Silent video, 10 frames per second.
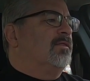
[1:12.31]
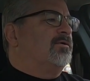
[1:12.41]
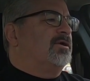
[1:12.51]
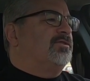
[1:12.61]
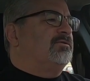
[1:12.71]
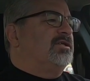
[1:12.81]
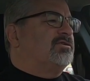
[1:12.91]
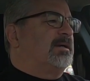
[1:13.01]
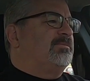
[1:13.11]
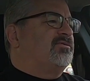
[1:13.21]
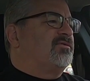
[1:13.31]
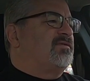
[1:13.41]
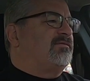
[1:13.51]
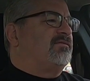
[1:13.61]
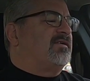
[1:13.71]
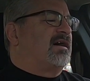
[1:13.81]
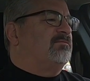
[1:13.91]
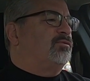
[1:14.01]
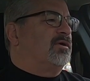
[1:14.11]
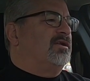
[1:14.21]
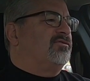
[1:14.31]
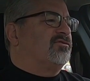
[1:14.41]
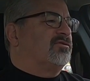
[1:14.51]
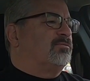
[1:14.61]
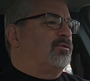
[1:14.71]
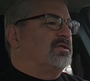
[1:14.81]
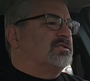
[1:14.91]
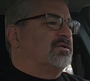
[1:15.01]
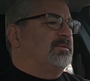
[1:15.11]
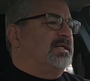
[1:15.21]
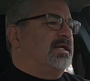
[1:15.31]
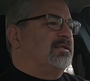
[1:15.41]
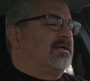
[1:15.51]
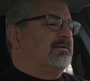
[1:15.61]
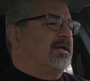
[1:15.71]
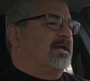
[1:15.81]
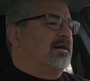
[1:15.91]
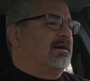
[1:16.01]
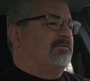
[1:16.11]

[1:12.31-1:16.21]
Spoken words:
33 trips, 55 points. The points don't mean anything right now.